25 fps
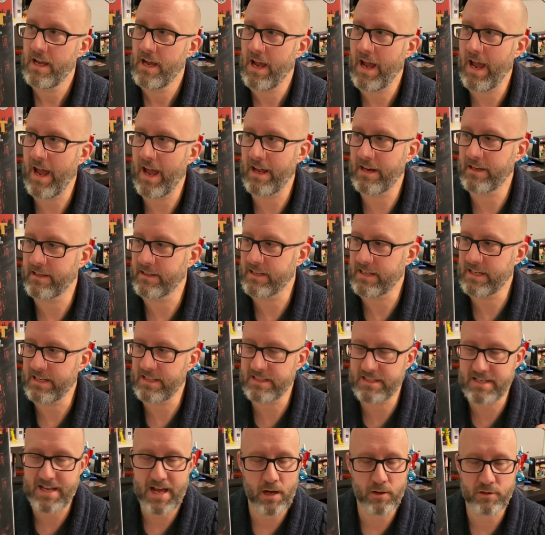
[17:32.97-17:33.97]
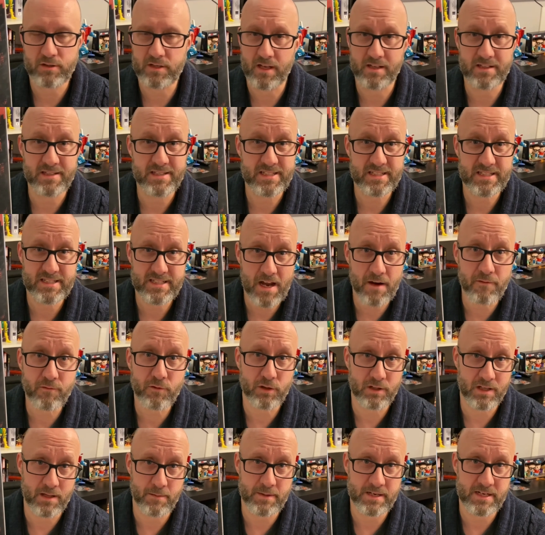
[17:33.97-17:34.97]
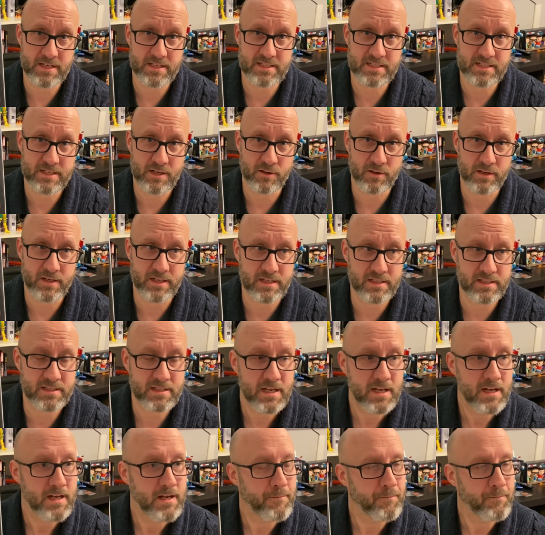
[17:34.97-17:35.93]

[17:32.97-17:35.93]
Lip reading: And he's now done several limited series.